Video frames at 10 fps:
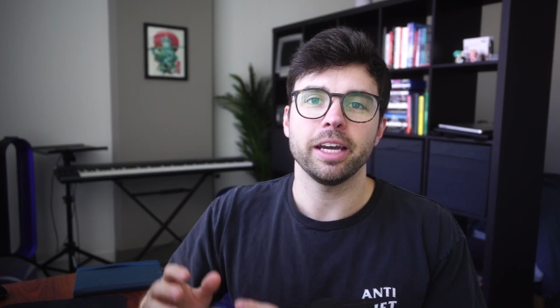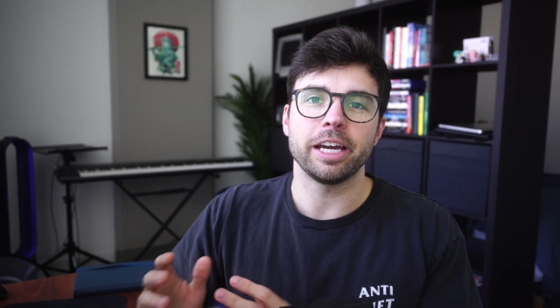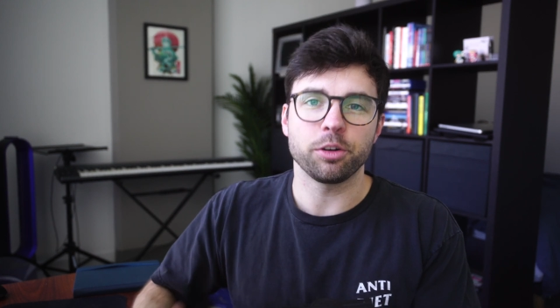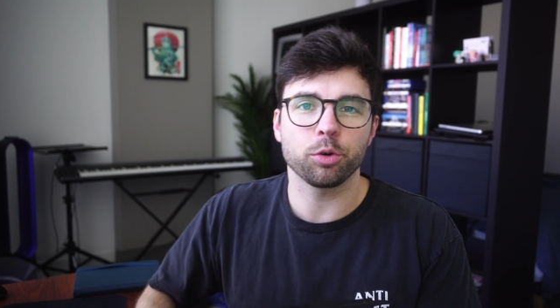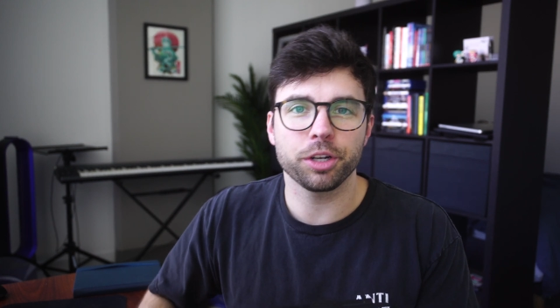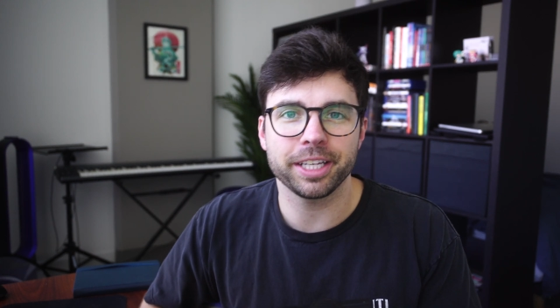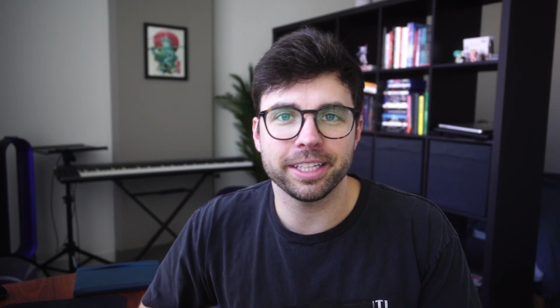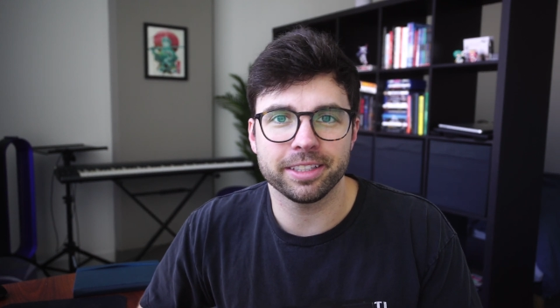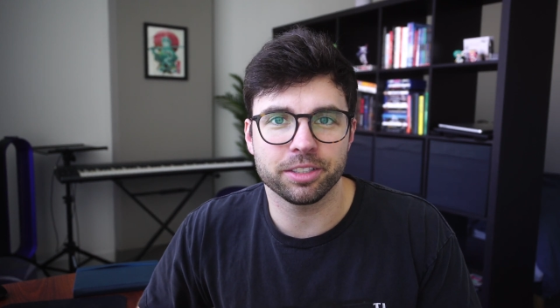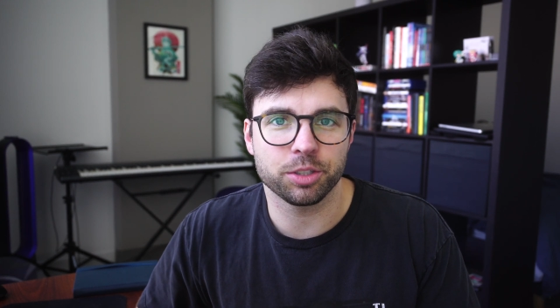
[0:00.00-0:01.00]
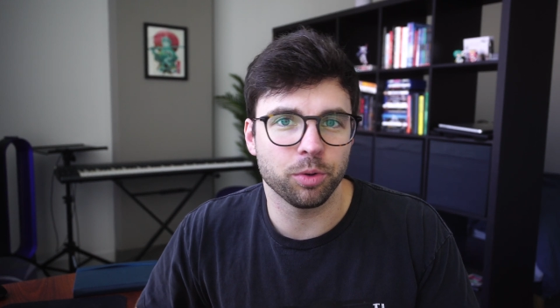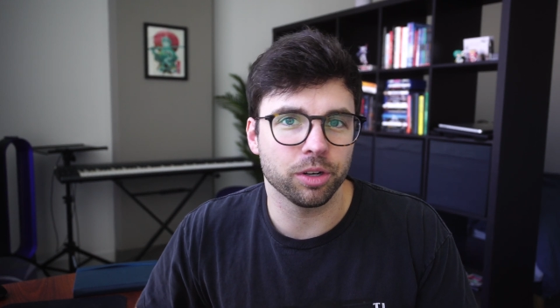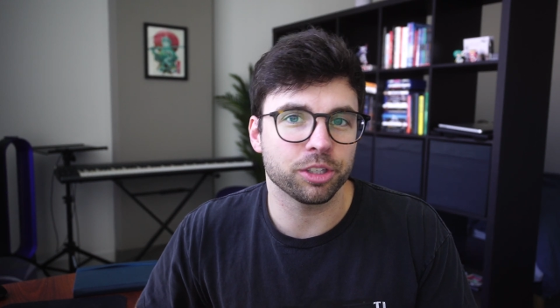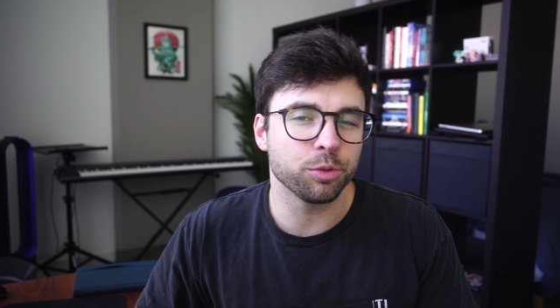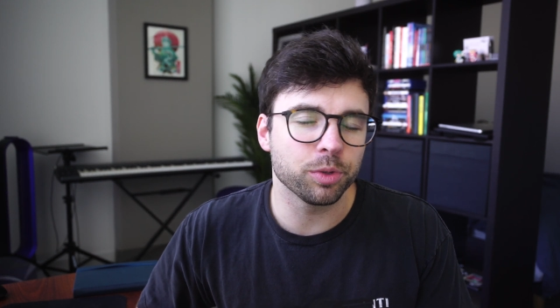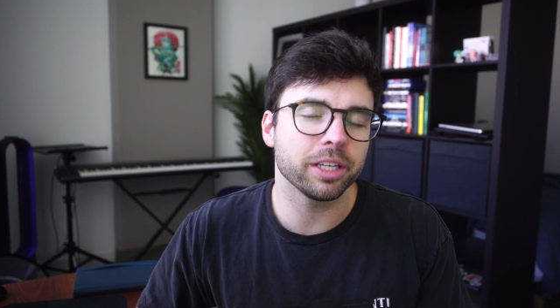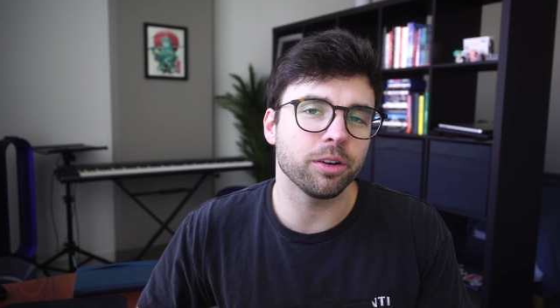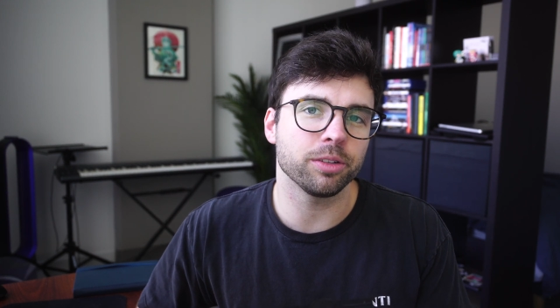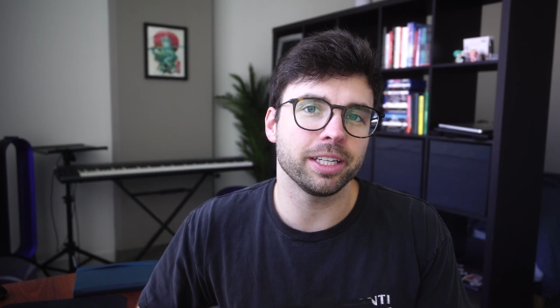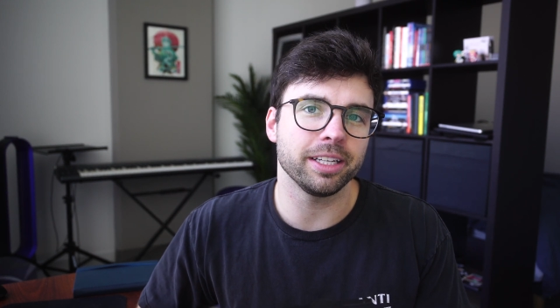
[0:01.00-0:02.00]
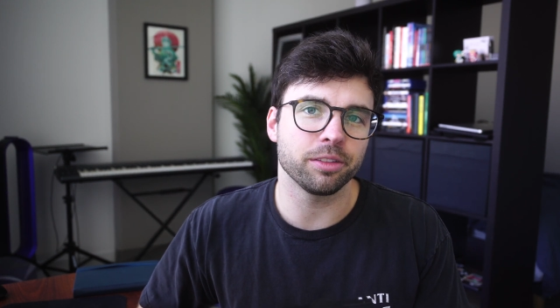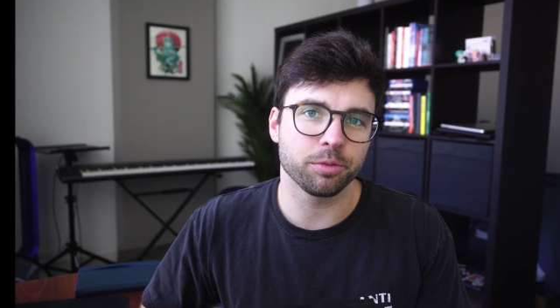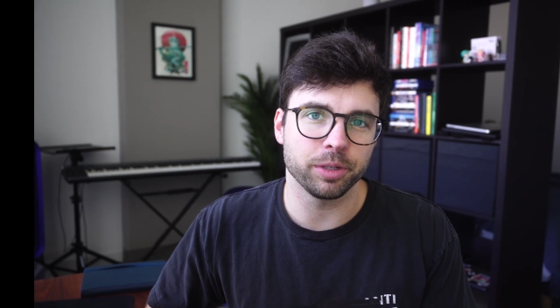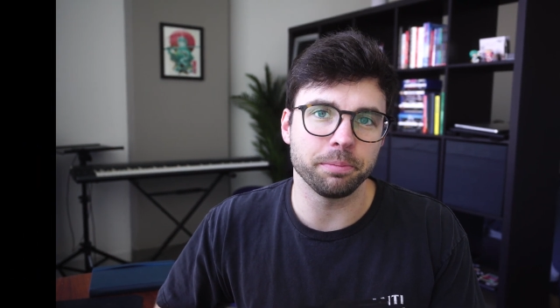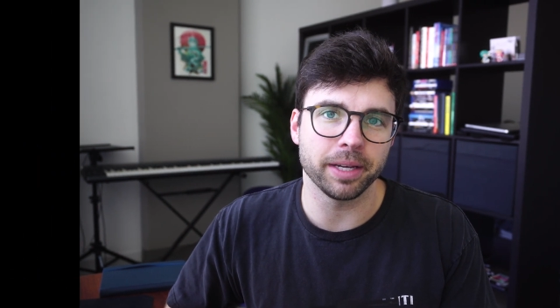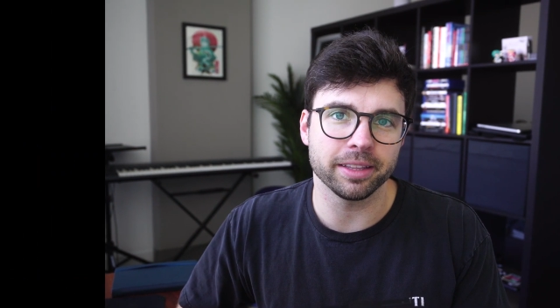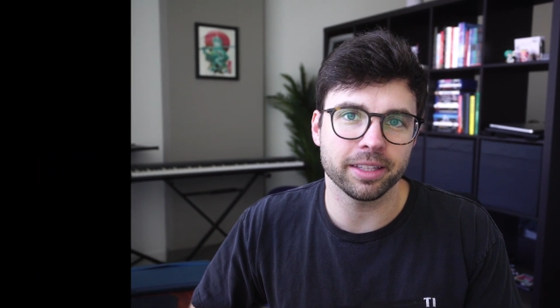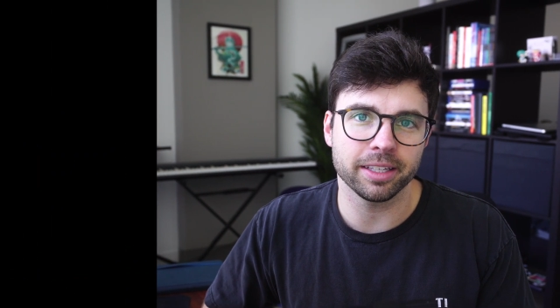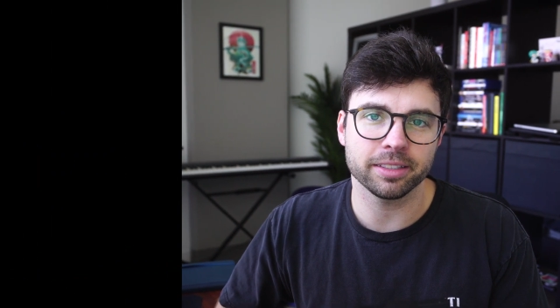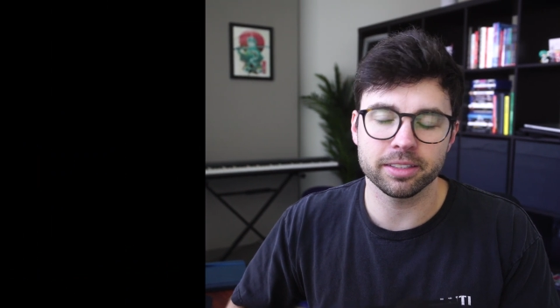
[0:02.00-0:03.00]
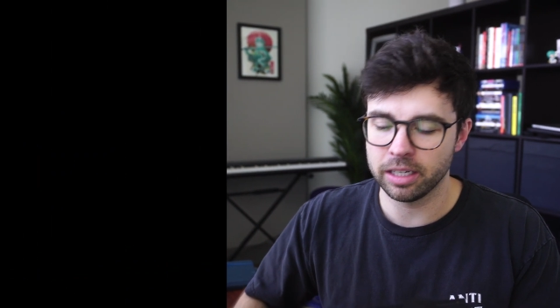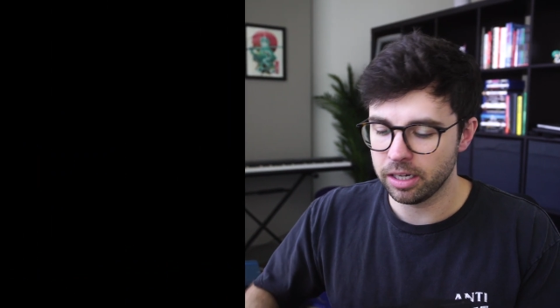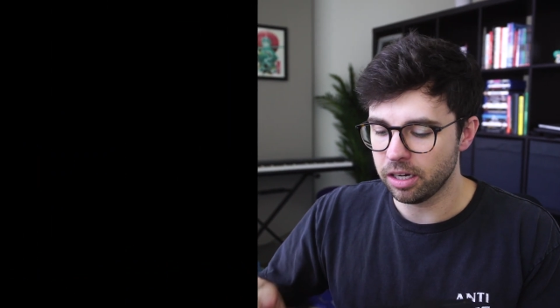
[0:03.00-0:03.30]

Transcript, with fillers: In order to get this to work, you really only need three main things.